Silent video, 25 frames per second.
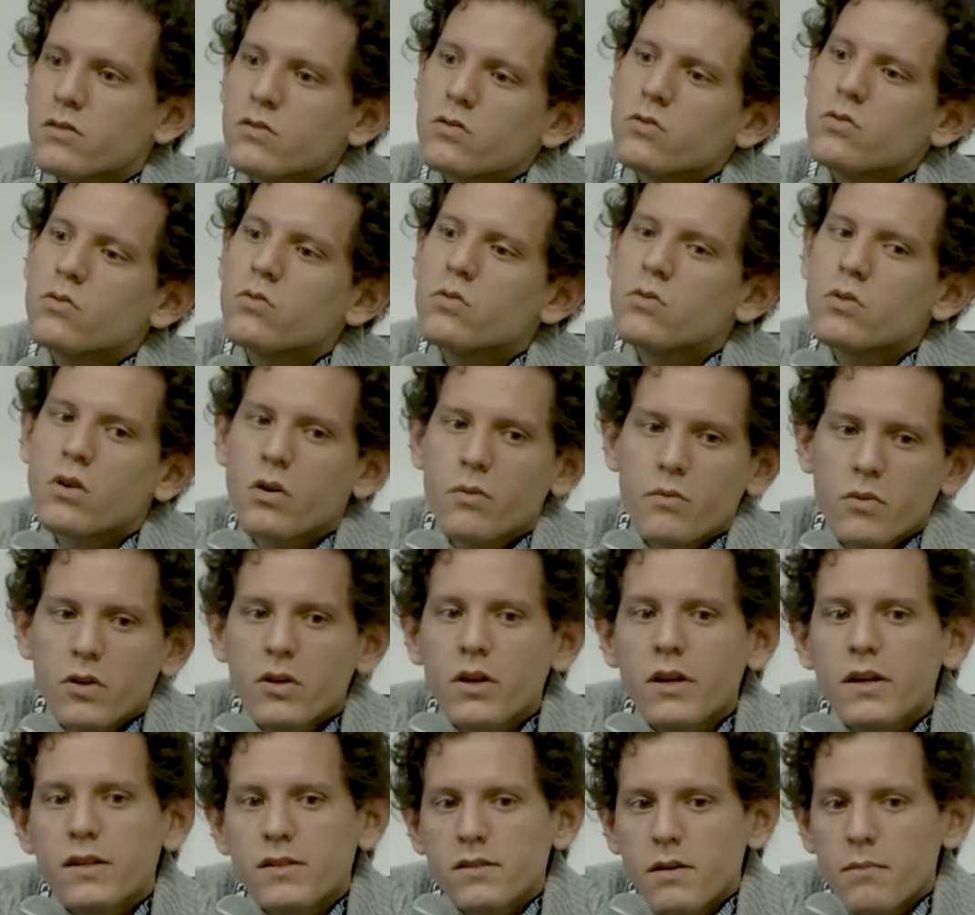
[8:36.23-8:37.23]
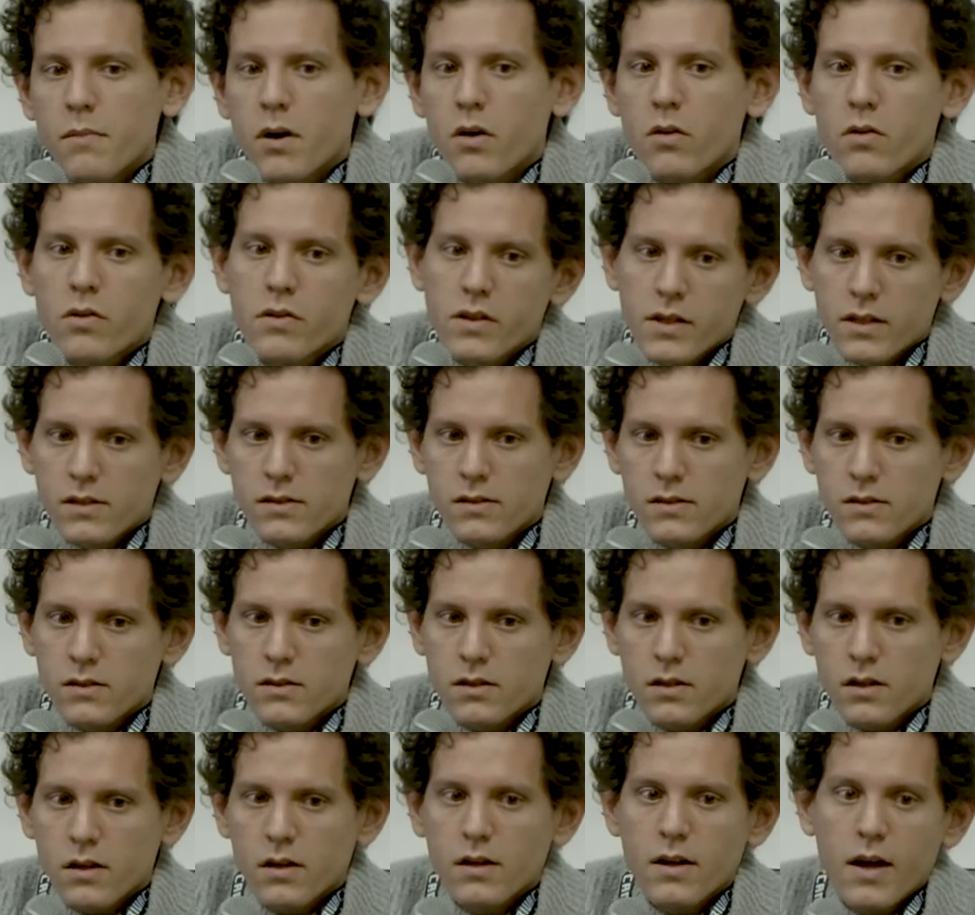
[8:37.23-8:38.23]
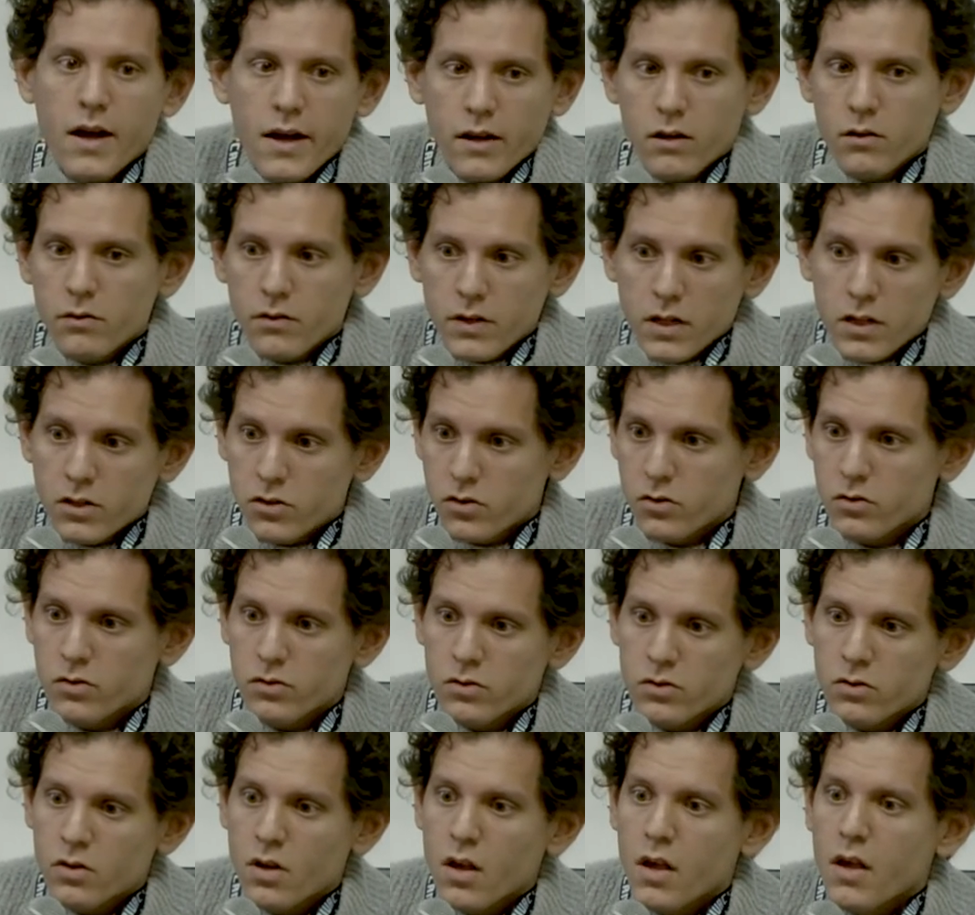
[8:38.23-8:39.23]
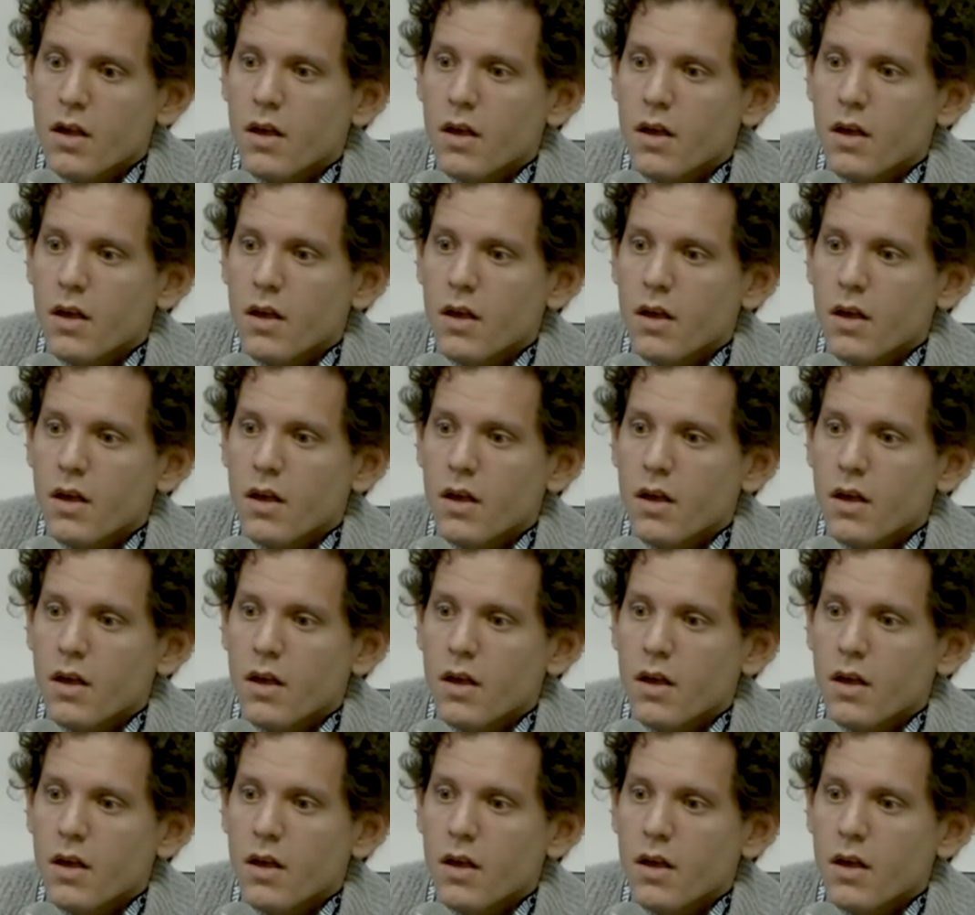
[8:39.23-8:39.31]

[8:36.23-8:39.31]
to communities about these kind of issues.